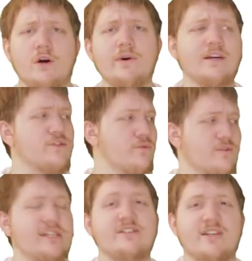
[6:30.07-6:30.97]
going as
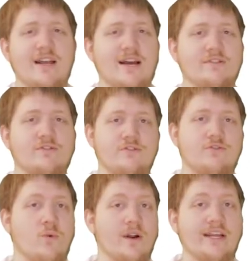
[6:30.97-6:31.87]
recent as
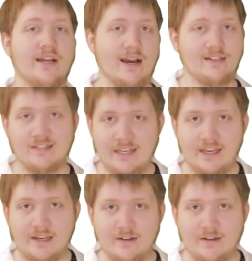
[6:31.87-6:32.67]
2019,